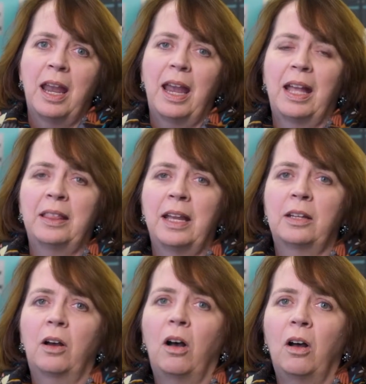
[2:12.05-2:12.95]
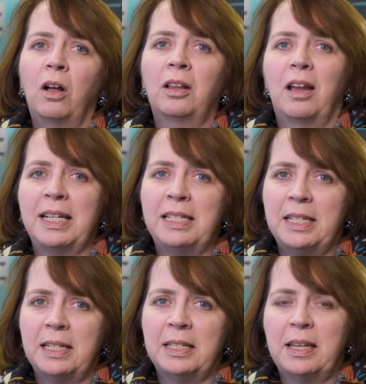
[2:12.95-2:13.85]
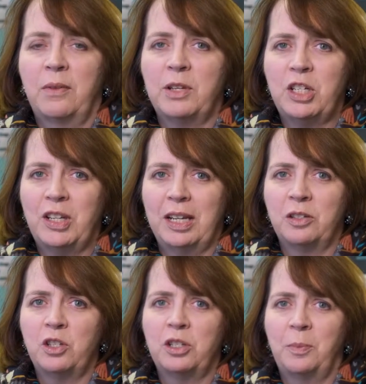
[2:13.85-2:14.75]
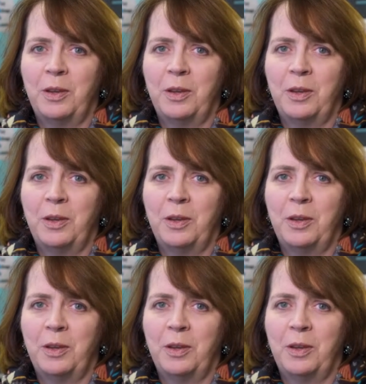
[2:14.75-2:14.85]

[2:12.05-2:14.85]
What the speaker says: and that all ideas have a chance to be